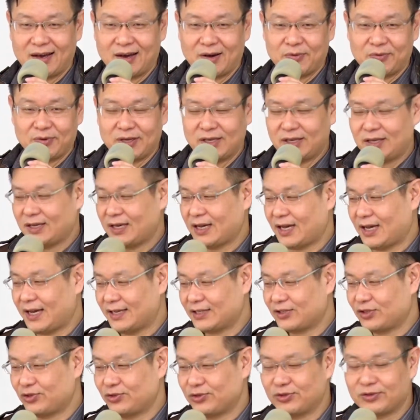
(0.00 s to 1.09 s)
we
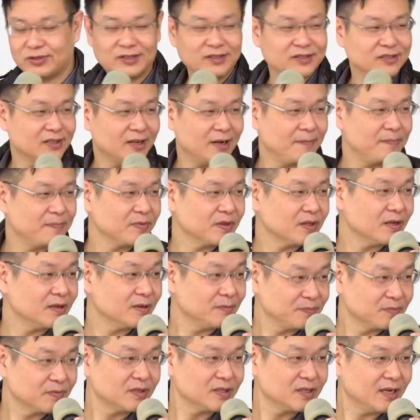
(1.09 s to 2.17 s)
asked you to design the
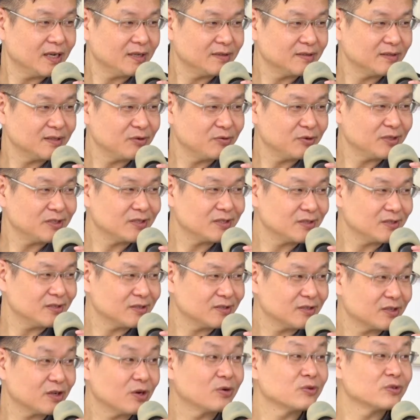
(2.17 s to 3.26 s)

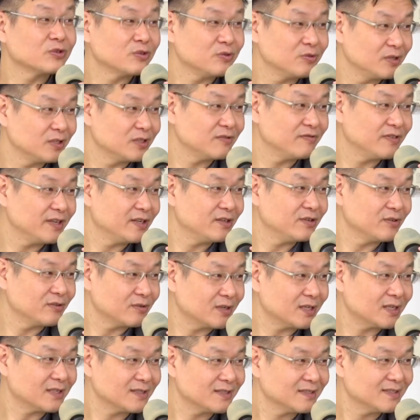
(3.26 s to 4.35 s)
resistors close to this value,
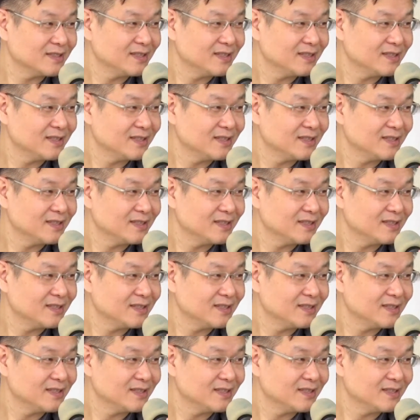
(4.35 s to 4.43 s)
right?